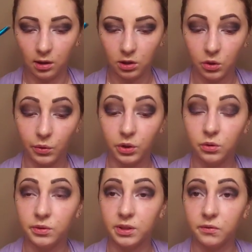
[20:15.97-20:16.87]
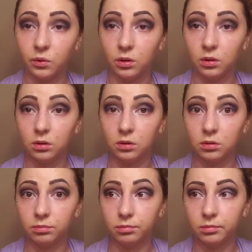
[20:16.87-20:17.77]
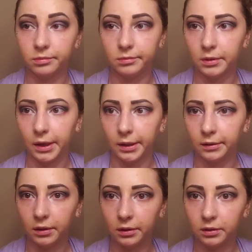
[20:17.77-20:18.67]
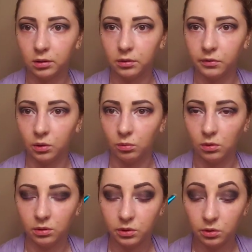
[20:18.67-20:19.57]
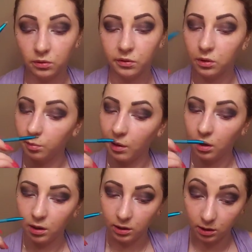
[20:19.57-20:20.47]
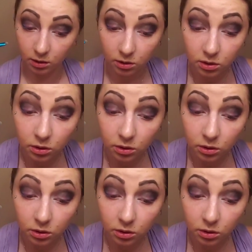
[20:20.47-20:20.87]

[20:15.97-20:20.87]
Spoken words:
You can use this for eyeliner if you want to, for the pot eyeliners.